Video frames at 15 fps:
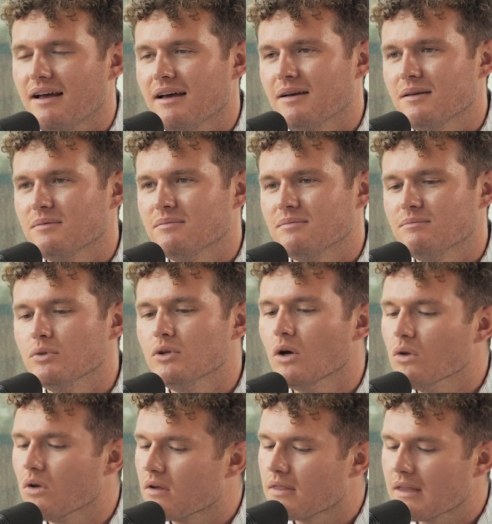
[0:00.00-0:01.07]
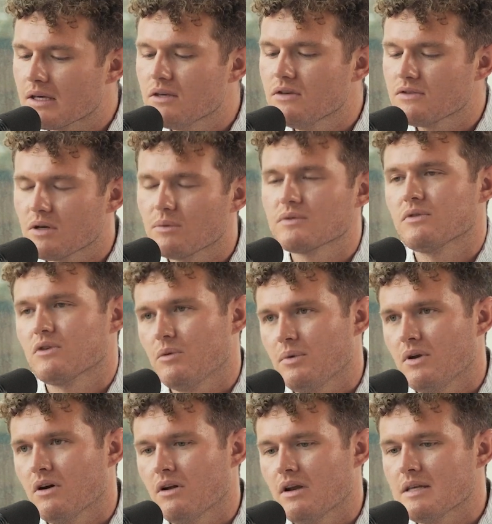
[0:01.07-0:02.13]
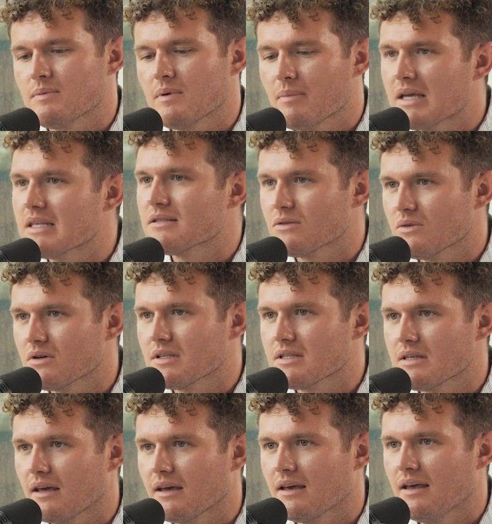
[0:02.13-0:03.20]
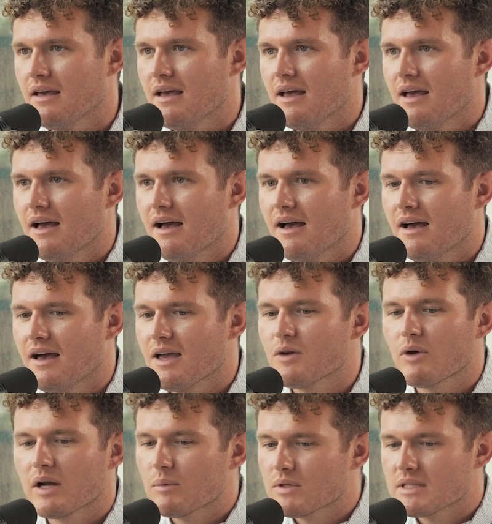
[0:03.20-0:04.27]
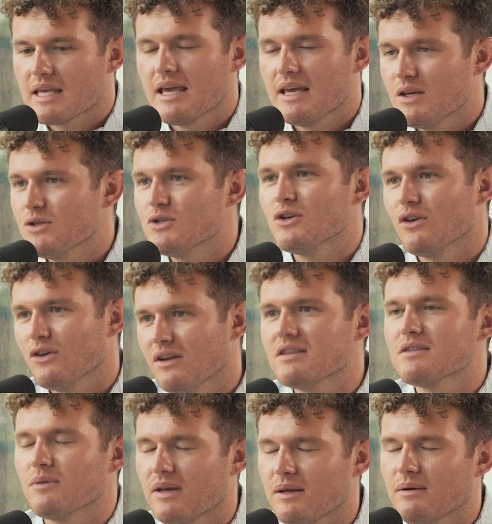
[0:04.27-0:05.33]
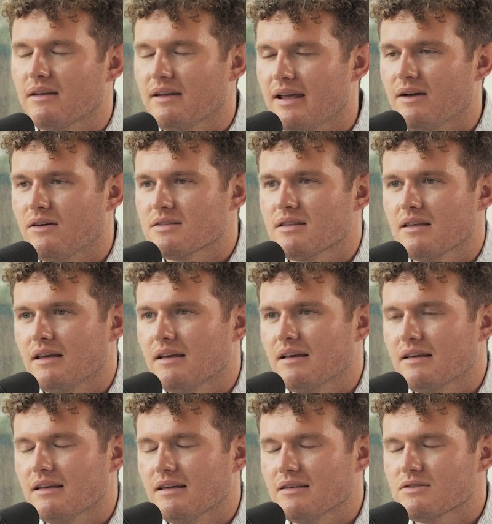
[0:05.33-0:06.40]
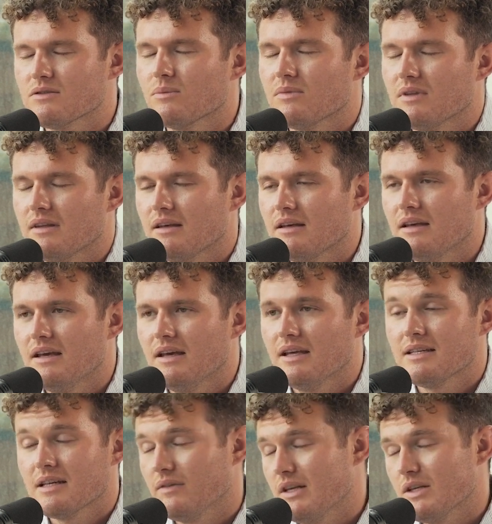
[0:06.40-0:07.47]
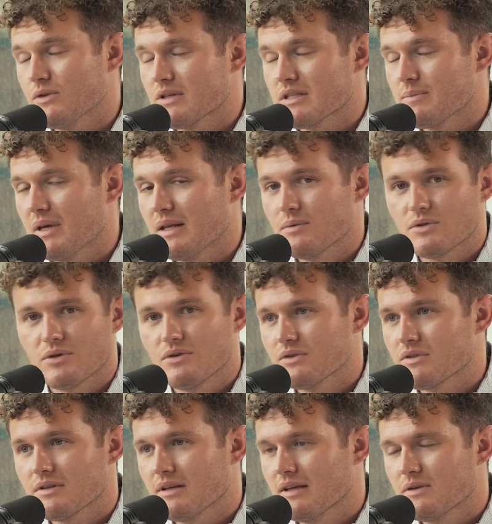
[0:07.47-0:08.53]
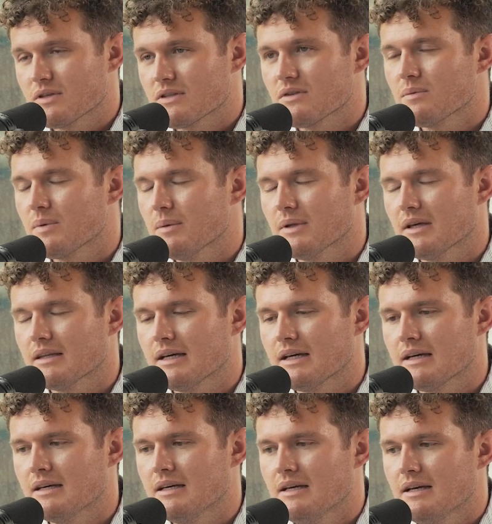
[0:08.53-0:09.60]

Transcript: But no, look, thank you so much for coming on. It's been amazing talking to you. Incredible to hear your journey to where you are now, because I think it's something that definitely interests me, and I'm sure it does interest other people out there.